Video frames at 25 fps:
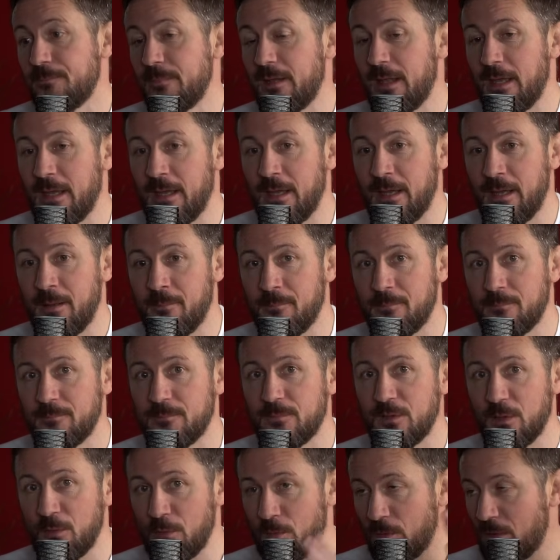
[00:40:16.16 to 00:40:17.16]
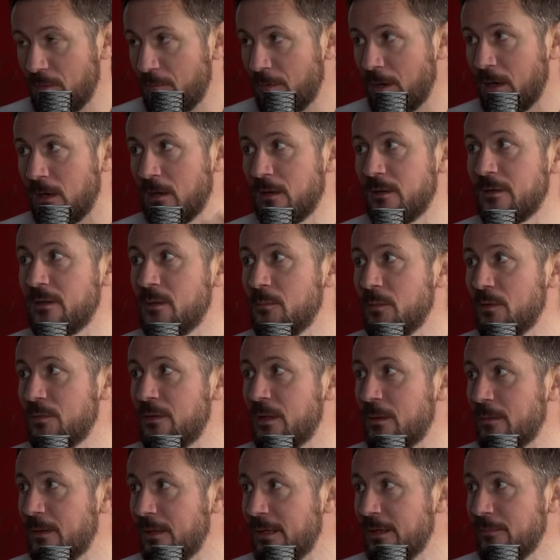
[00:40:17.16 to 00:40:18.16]
the north of Ireland. He moved
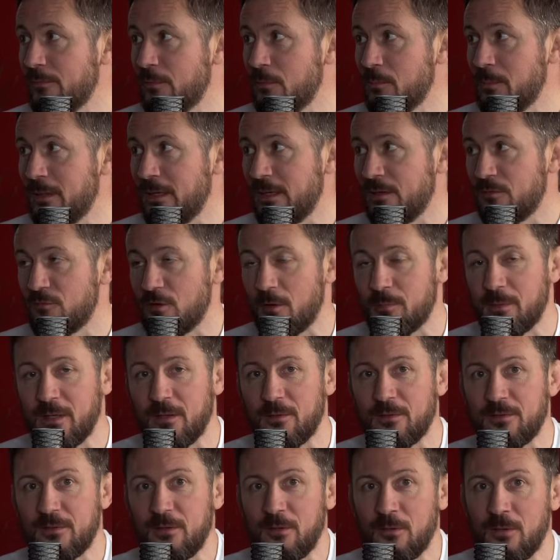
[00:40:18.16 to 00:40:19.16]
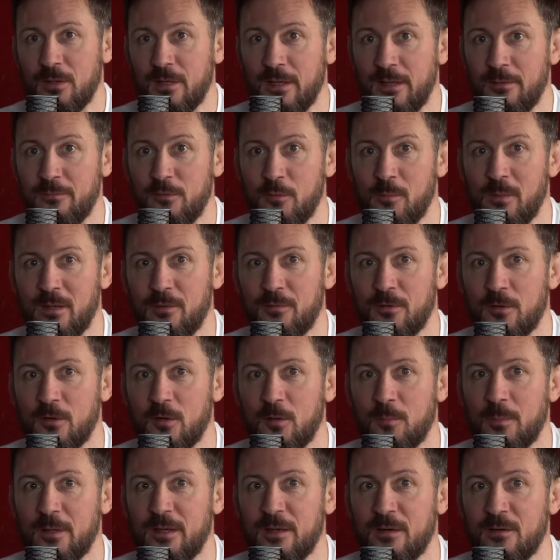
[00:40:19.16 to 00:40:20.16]
down and lived with me, dropped out of school and lived with me for a
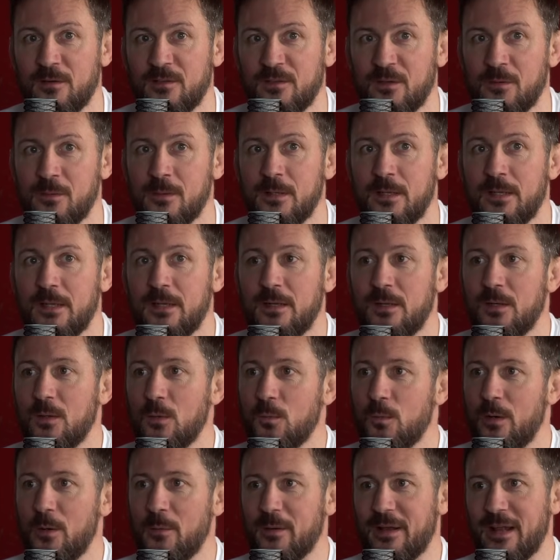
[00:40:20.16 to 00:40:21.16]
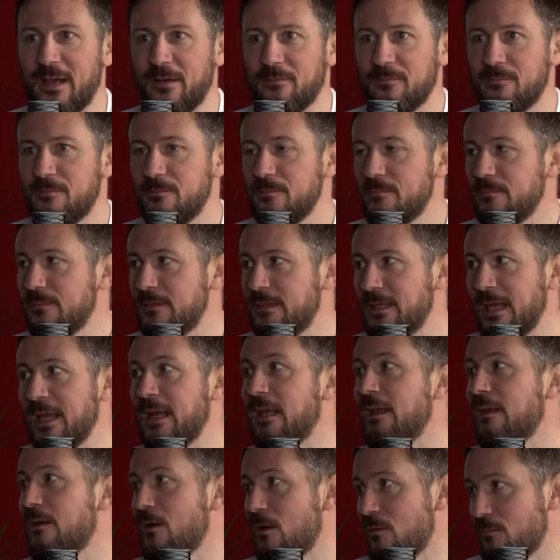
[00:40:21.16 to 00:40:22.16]
couple of years. So we would have
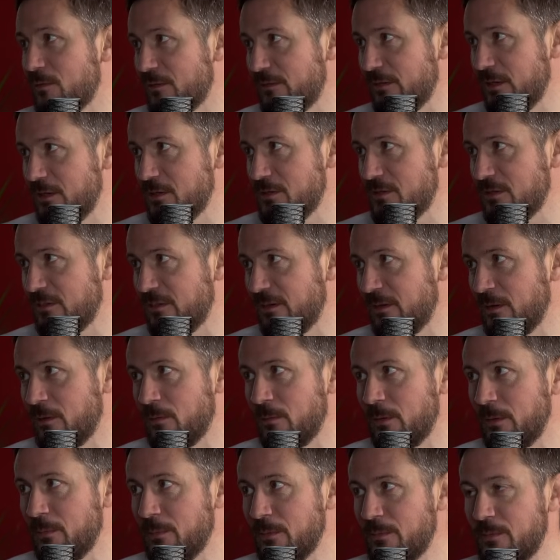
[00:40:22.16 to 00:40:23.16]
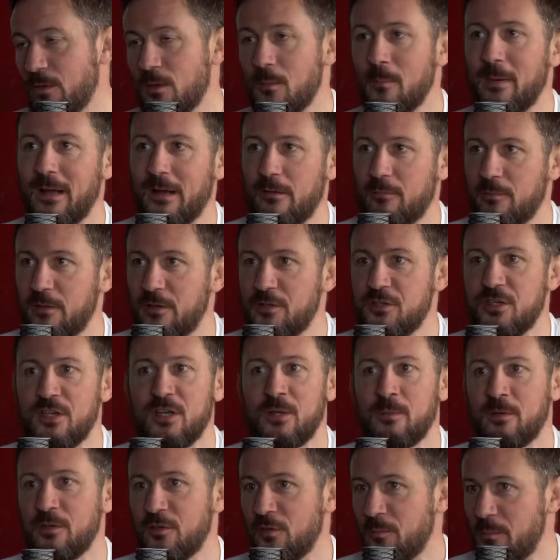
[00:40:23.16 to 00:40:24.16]
daily conversations. You know, we would come back from the
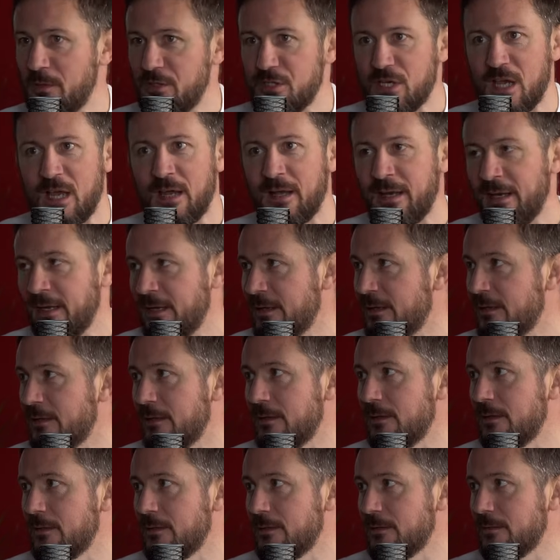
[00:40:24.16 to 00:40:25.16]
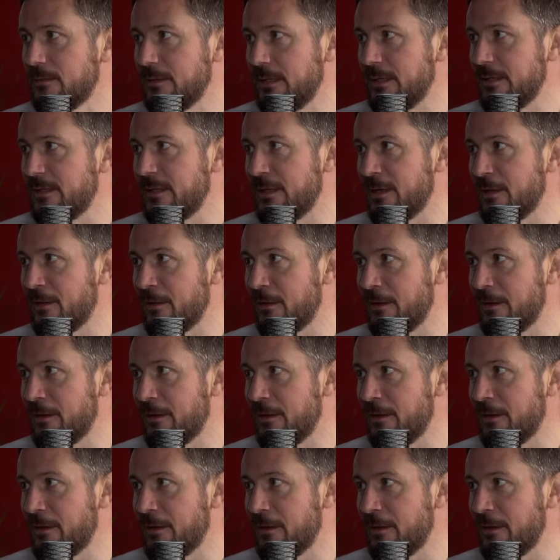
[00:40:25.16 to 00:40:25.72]
gym and just be chatting into the